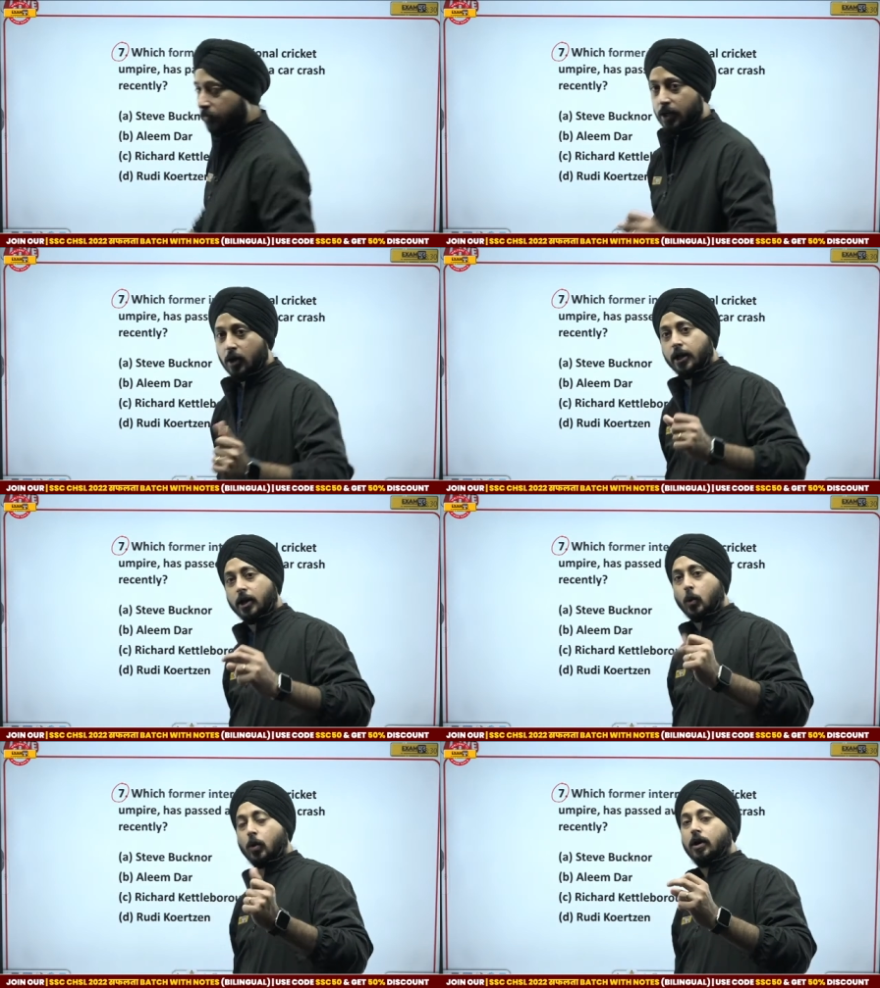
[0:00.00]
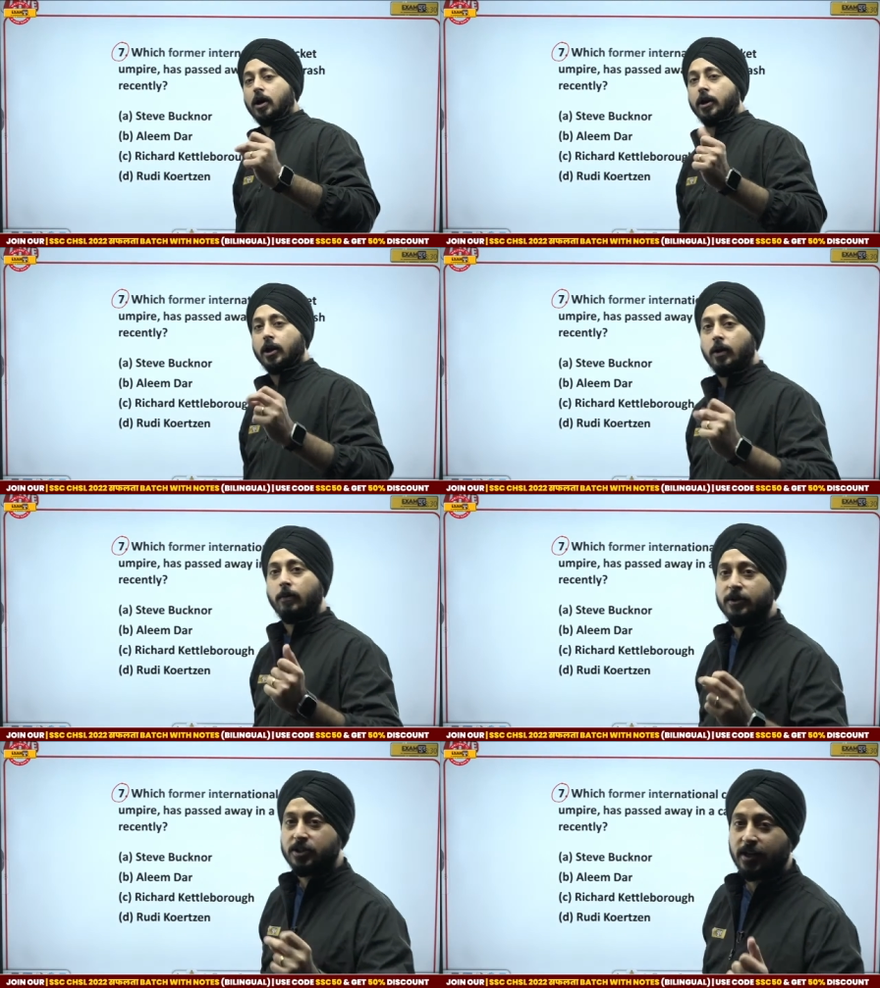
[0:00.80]
we are on a on a you know,
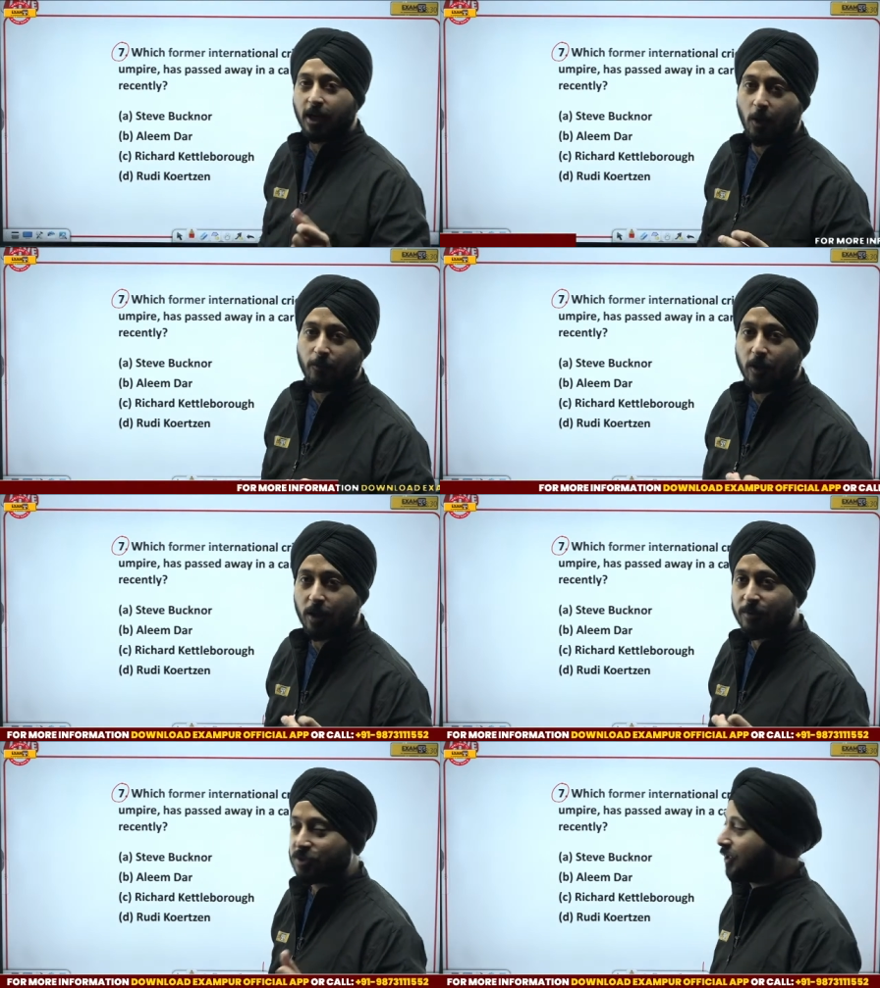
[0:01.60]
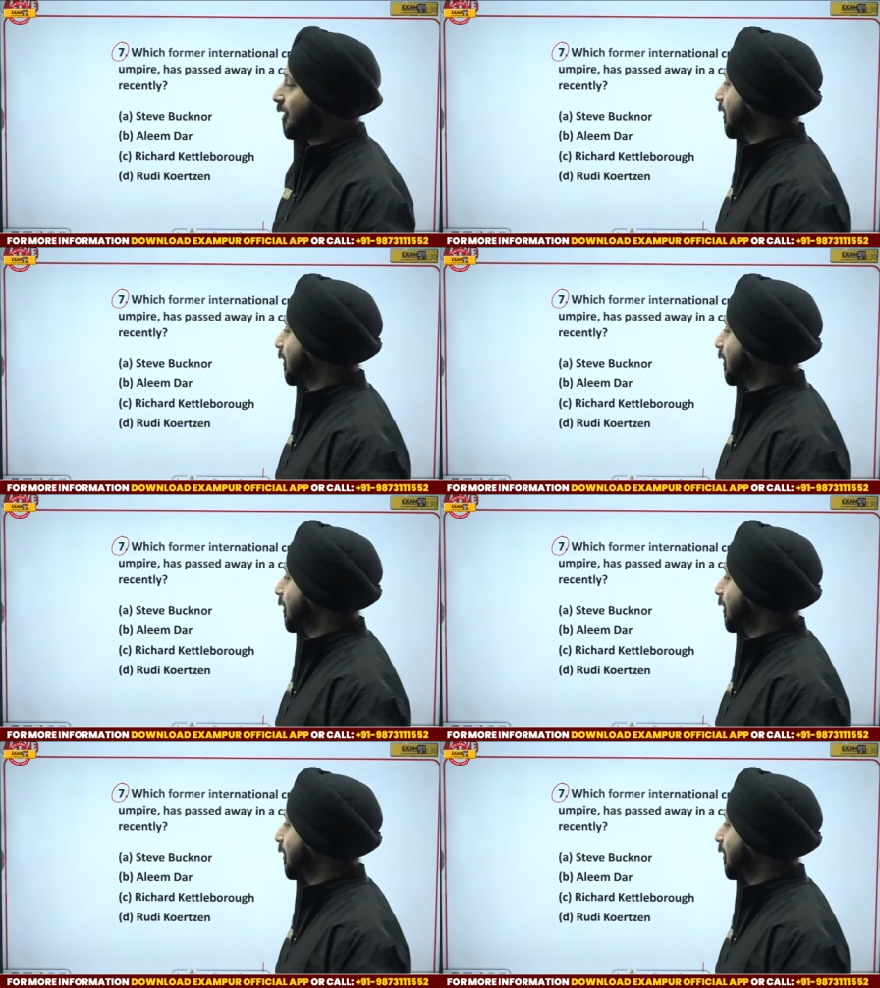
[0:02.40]
mission now. We are on a mission